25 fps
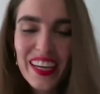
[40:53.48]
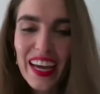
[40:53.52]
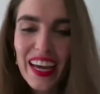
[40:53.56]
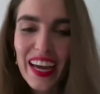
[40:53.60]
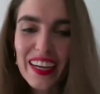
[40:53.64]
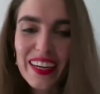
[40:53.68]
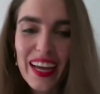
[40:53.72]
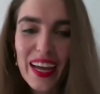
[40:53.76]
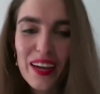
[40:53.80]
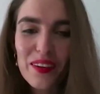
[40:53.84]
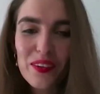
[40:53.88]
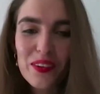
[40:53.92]

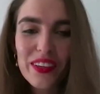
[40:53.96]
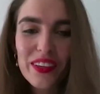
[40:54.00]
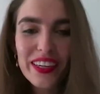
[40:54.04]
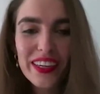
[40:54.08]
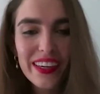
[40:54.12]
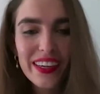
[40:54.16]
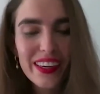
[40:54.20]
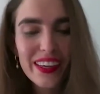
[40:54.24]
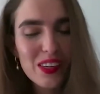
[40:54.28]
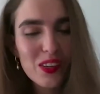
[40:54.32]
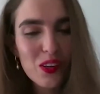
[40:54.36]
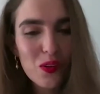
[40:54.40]
And how are they
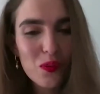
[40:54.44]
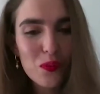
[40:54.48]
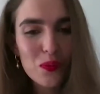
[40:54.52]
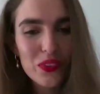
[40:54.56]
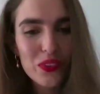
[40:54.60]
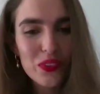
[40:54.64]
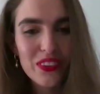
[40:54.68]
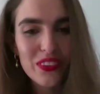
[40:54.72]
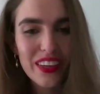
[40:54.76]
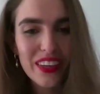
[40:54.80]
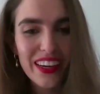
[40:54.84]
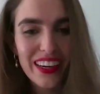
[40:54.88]
getting on
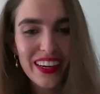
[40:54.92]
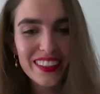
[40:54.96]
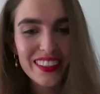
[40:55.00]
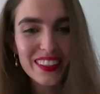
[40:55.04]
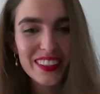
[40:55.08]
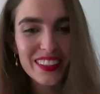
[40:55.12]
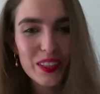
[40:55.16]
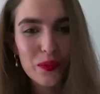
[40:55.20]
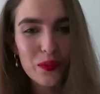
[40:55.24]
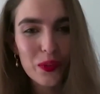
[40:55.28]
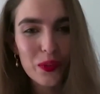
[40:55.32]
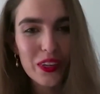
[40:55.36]
with that? Is
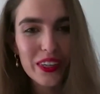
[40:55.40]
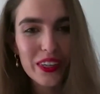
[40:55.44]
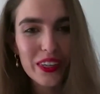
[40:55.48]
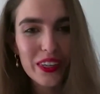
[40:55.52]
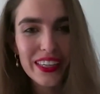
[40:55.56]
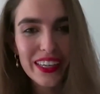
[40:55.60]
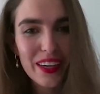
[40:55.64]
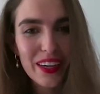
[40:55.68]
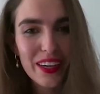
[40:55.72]
it working